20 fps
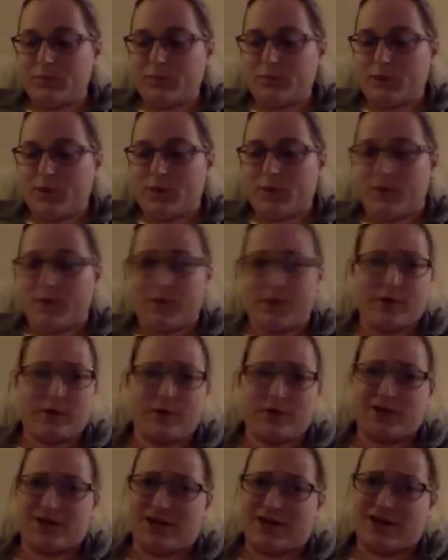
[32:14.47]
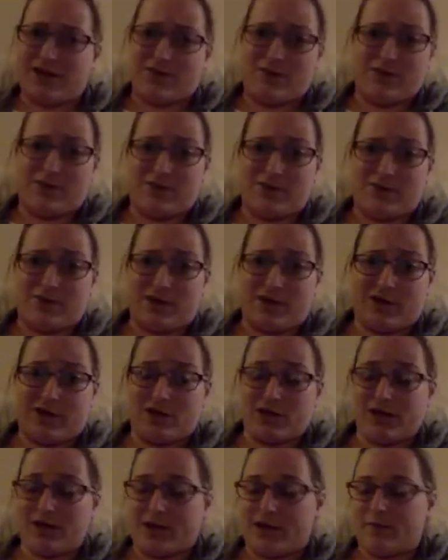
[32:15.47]
Hopefully you looked a lot cooler than I just
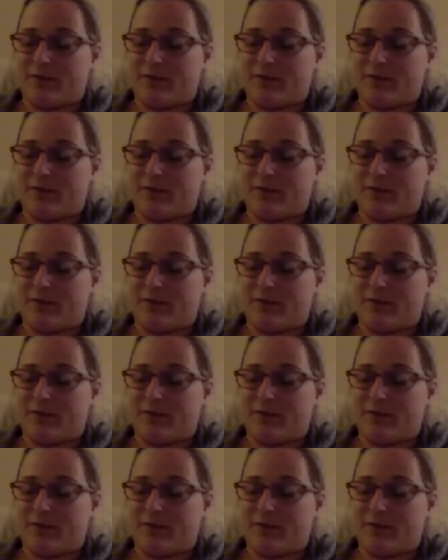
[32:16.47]
did.